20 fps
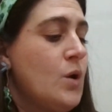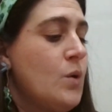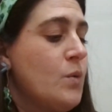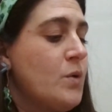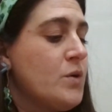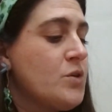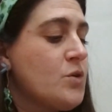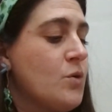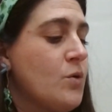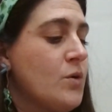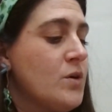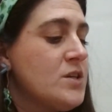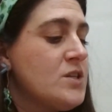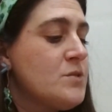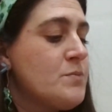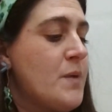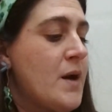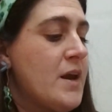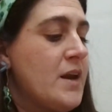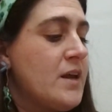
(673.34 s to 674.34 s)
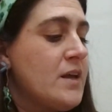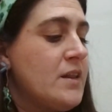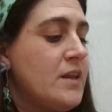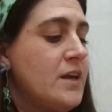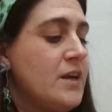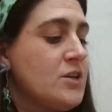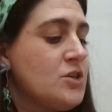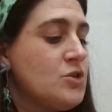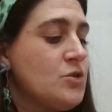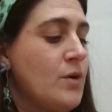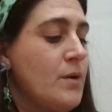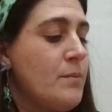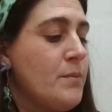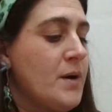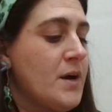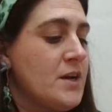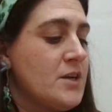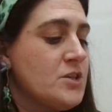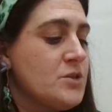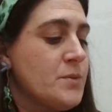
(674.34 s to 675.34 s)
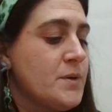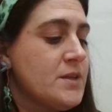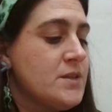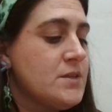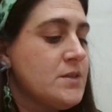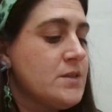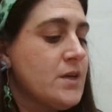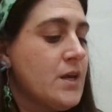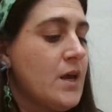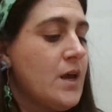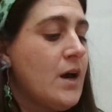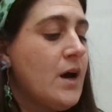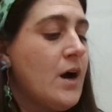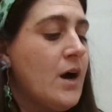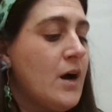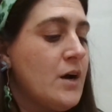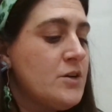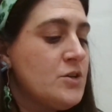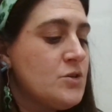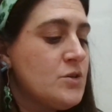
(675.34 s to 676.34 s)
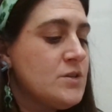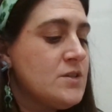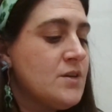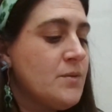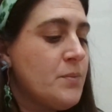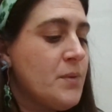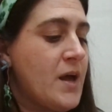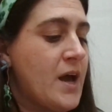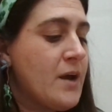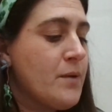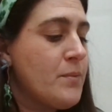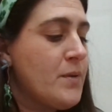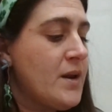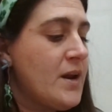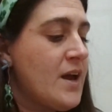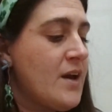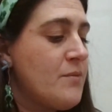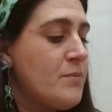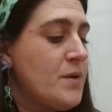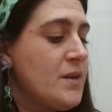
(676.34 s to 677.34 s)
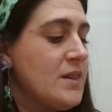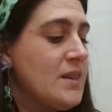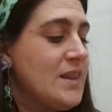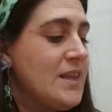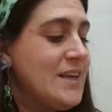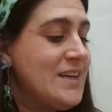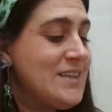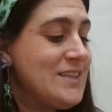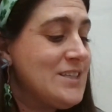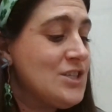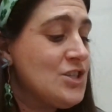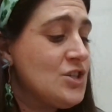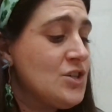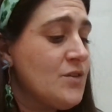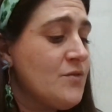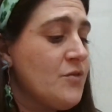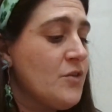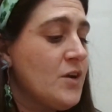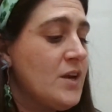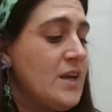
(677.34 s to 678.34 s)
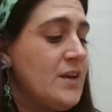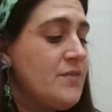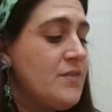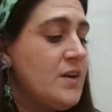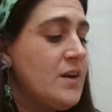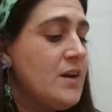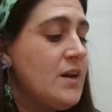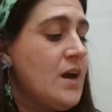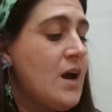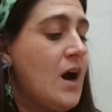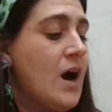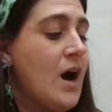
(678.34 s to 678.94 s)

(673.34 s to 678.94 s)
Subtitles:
With correspondingly extreme punishments, hundreds of black men have been lynched for even